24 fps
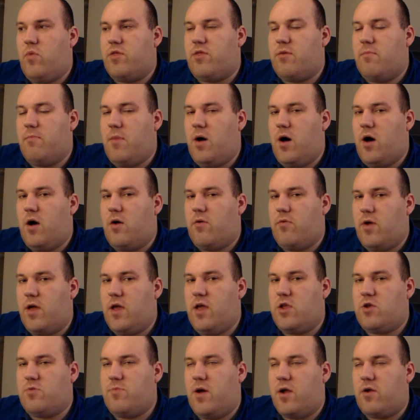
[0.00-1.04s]
with a model.
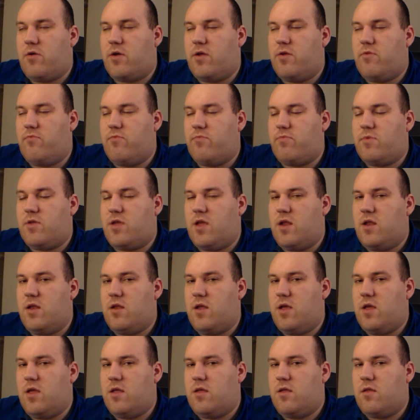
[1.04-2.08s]
Each model can
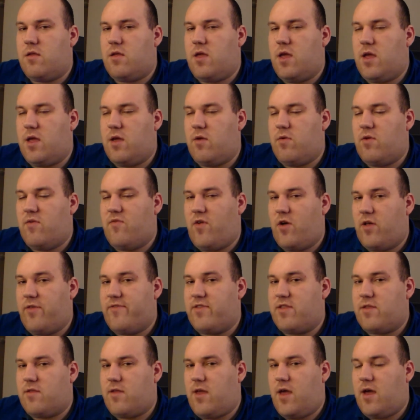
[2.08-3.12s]
get rid of all
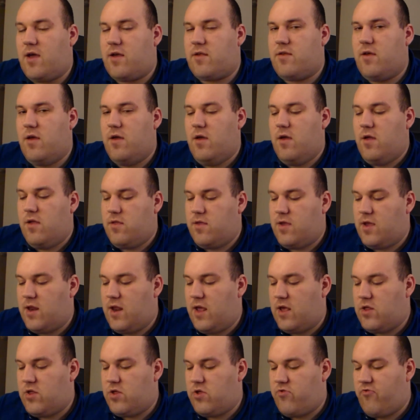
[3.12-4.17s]
of its attacks to
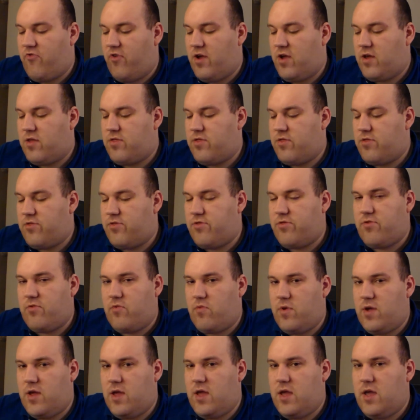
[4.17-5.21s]
get a strength
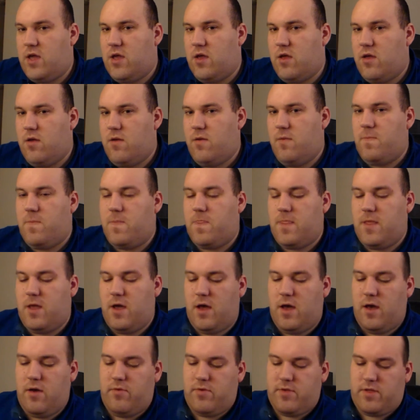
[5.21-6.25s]
3.
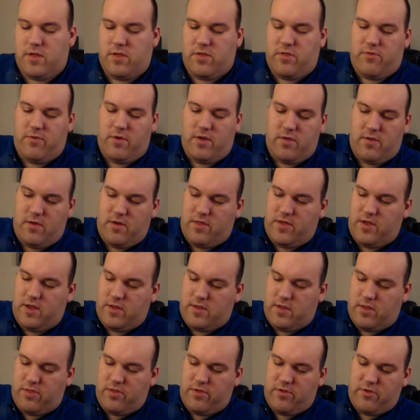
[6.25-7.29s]
Was it strength? I
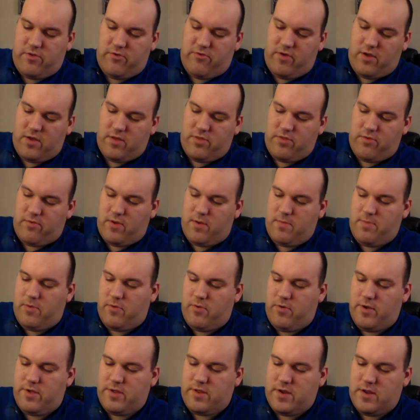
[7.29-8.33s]
think it's a strength 3
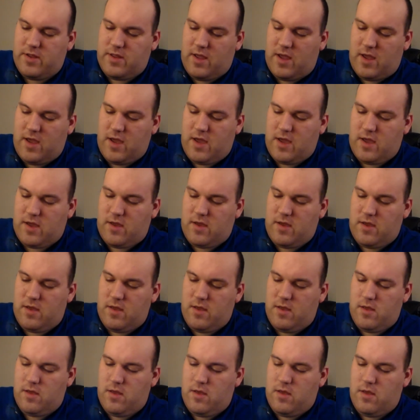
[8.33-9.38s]
poison attack.
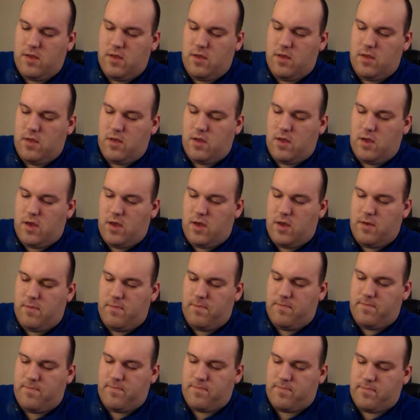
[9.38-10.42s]

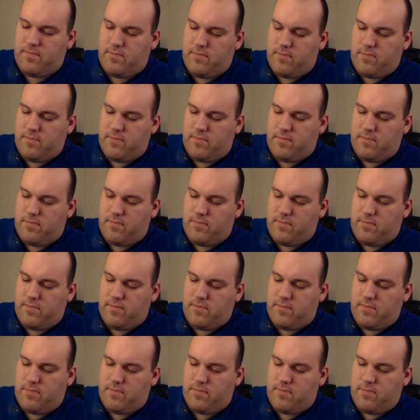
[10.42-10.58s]
I